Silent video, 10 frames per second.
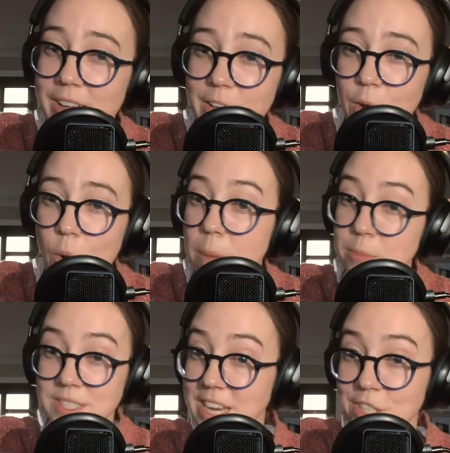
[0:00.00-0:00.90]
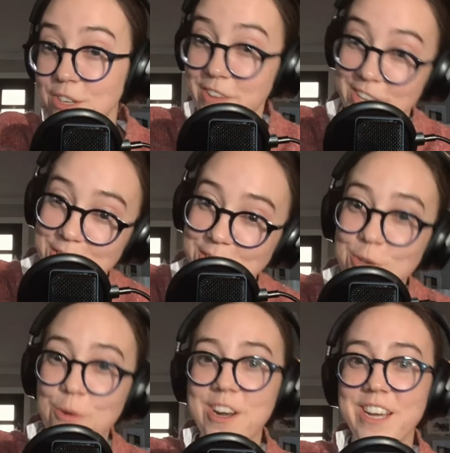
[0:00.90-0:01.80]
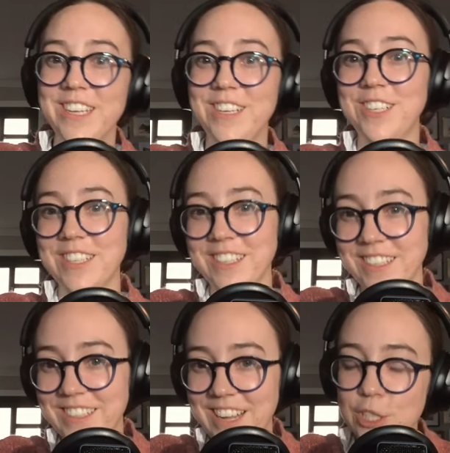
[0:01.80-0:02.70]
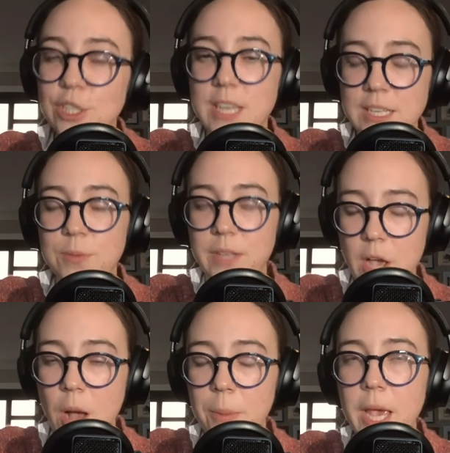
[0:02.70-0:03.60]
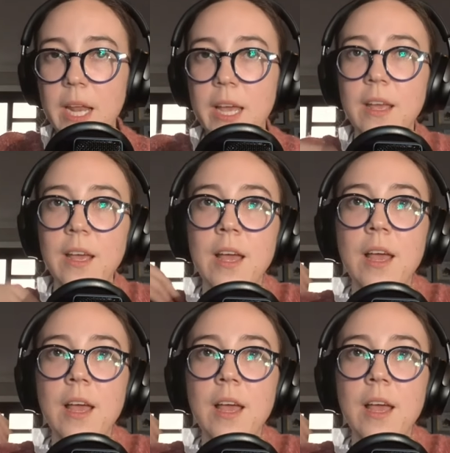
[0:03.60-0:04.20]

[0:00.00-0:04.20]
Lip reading: you know, optimization of energy storage, and it just gets really complicated.